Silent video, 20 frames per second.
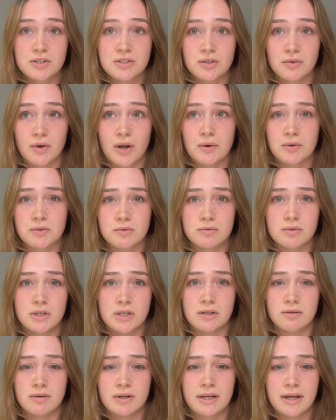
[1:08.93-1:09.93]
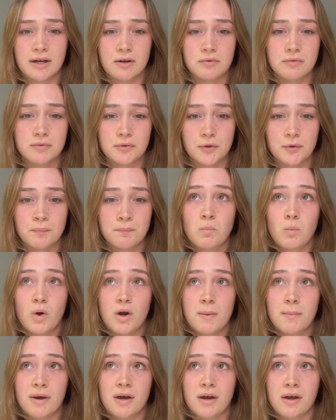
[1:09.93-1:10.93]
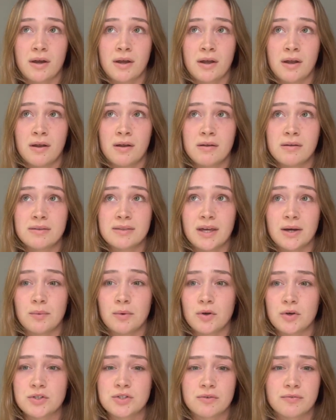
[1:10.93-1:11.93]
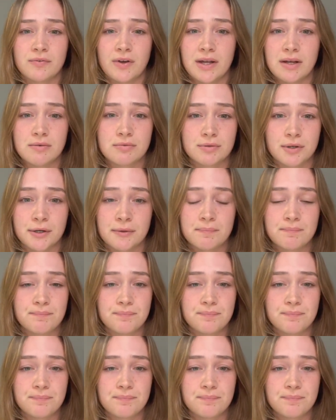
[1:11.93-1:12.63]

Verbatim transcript: So that was really, really helpful. One of my, there were lots of favourite